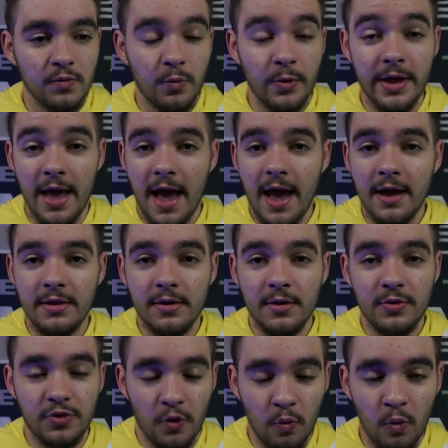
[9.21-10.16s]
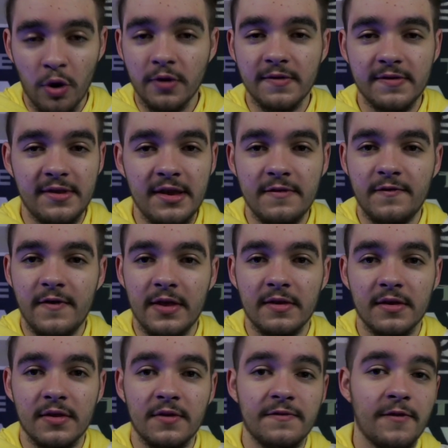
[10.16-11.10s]
we had the worst defense
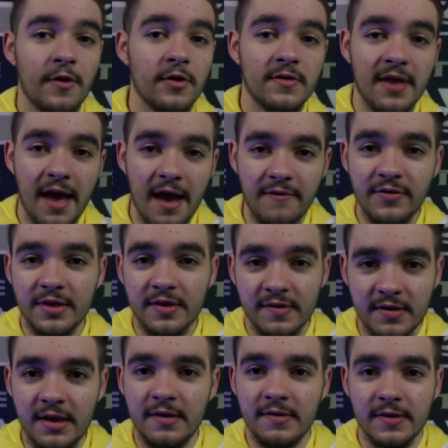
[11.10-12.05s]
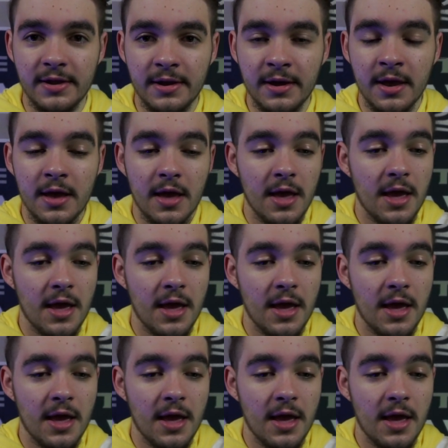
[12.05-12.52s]
in the first half of the season.